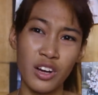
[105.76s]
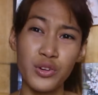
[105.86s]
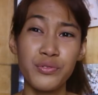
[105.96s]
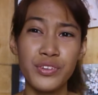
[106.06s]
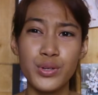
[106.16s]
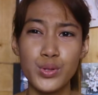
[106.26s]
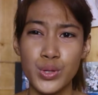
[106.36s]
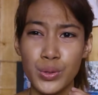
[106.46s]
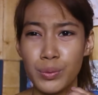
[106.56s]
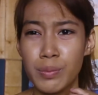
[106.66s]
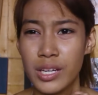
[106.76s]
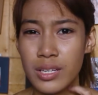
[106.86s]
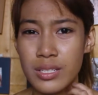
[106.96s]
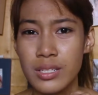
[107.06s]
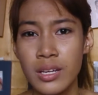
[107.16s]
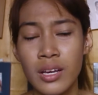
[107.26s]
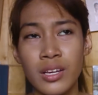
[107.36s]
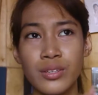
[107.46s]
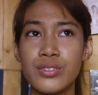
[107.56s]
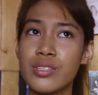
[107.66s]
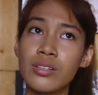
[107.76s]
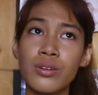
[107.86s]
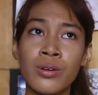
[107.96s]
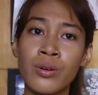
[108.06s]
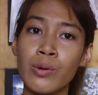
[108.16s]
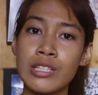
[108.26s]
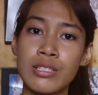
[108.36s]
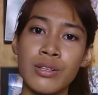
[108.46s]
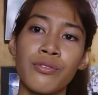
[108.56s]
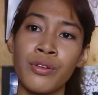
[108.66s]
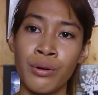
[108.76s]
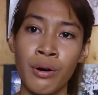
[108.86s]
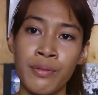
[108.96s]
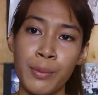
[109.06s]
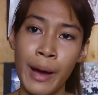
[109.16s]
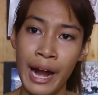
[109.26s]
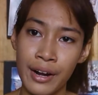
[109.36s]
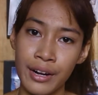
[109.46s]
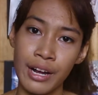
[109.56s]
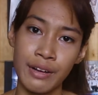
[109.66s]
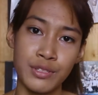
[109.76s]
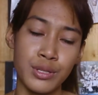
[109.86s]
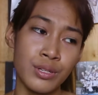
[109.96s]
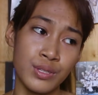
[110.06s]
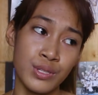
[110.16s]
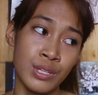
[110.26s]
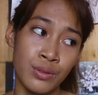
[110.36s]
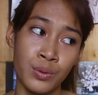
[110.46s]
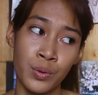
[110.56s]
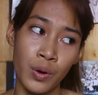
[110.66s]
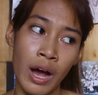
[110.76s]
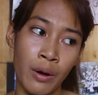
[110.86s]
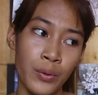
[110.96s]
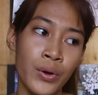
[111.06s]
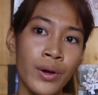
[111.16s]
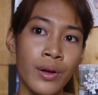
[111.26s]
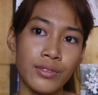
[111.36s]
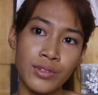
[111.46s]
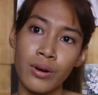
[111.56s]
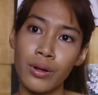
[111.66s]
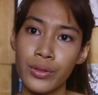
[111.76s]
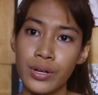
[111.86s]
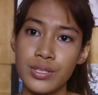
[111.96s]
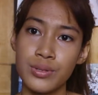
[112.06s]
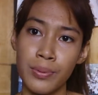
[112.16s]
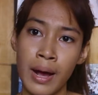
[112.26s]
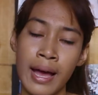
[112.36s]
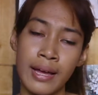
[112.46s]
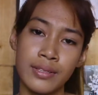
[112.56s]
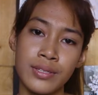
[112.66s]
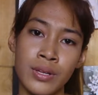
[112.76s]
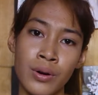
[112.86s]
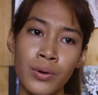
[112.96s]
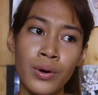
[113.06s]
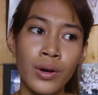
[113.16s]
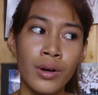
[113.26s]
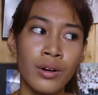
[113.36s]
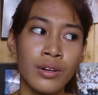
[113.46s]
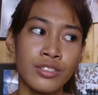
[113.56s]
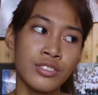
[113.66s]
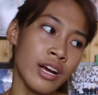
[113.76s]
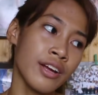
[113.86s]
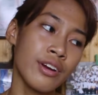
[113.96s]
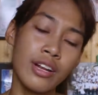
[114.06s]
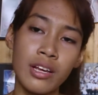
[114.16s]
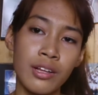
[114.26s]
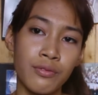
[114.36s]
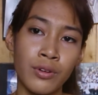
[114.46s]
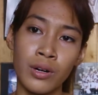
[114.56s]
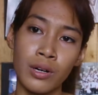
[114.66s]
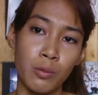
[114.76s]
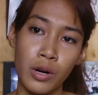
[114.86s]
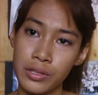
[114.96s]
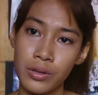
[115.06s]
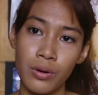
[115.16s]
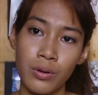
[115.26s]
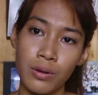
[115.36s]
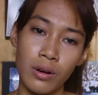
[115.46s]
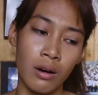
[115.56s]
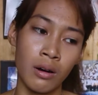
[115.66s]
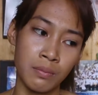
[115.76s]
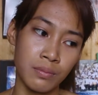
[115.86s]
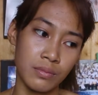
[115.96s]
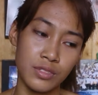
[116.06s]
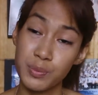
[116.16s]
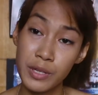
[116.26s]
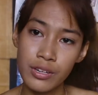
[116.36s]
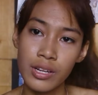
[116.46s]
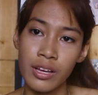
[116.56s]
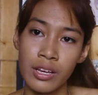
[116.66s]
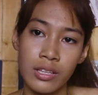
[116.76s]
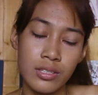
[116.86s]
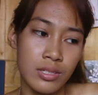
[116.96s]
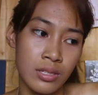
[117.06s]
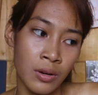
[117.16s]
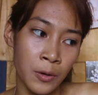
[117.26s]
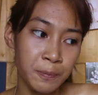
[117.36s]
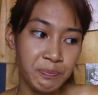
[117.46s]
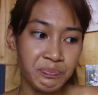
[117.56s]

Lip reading: confuse you, because you still don't know what's the flow of the paragraphs, you still don't know how the authors write. So try reading it for one go, speed reading it. So